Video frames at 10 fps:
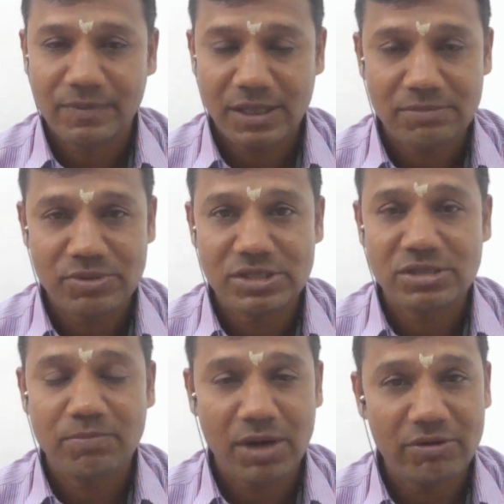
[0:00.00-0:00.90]
that means
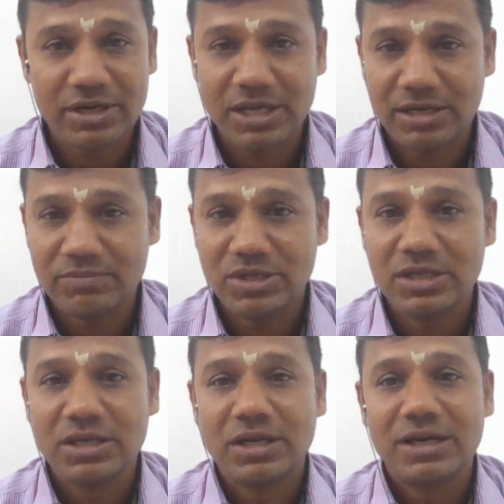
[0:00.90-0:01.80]
power can
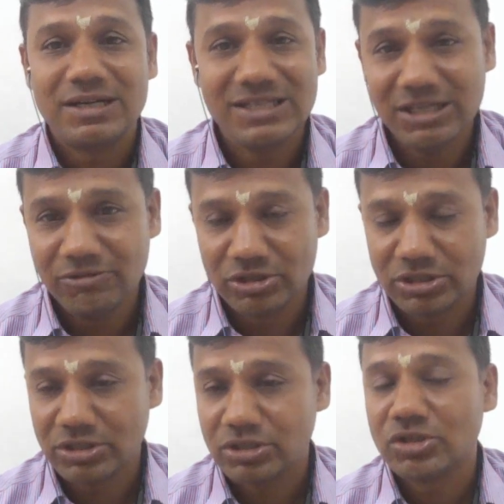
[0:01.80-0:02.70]
be
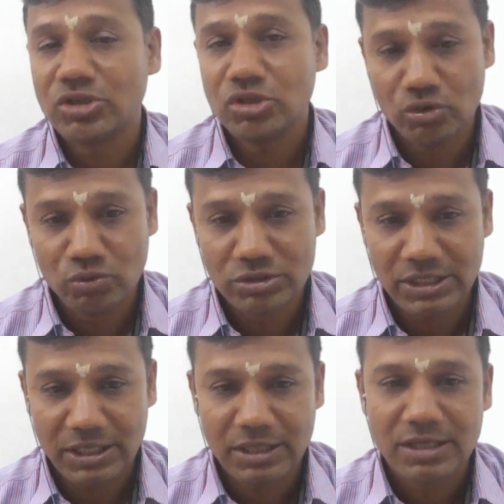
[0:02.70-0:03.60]
delivered
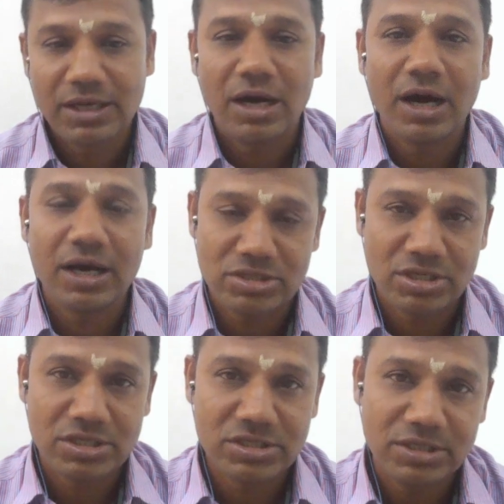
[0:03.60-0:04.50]
using IC
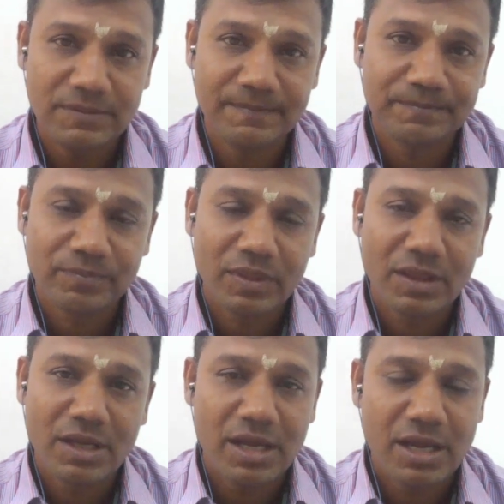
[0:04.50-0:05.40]
engine,
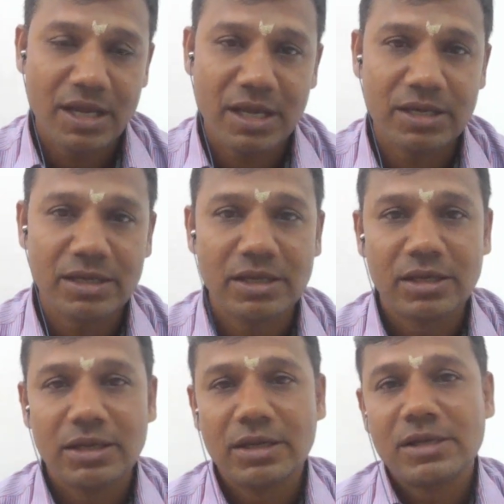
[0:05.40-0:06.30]
and
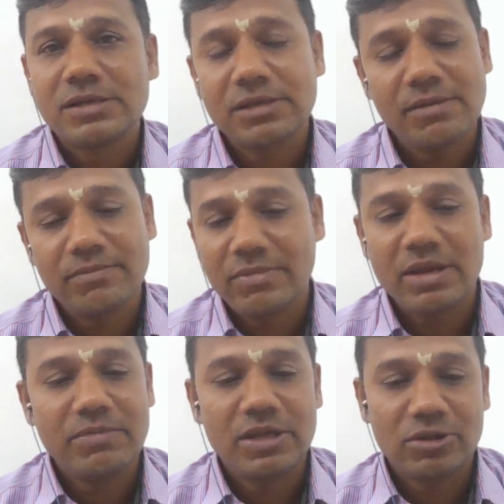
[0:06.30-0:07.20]
some
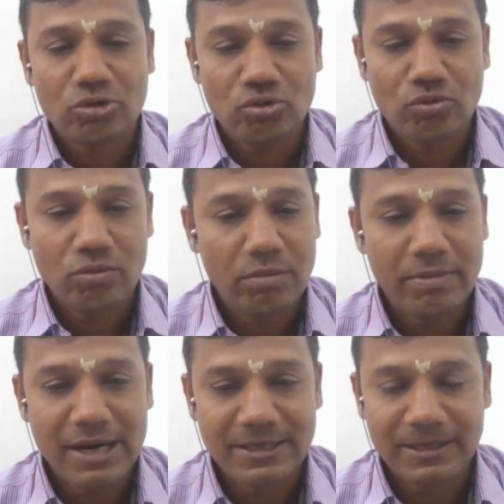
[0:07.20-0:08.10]
may be through
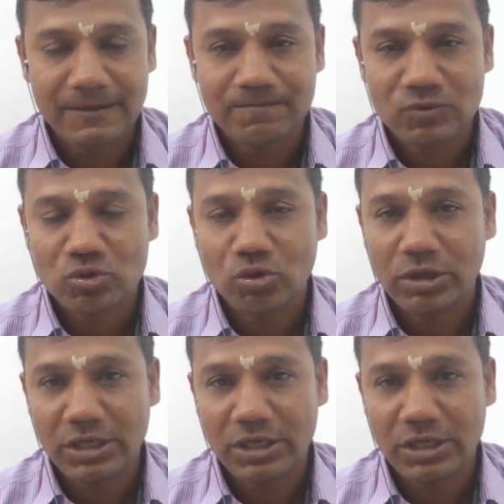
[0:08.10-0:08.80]
battery. So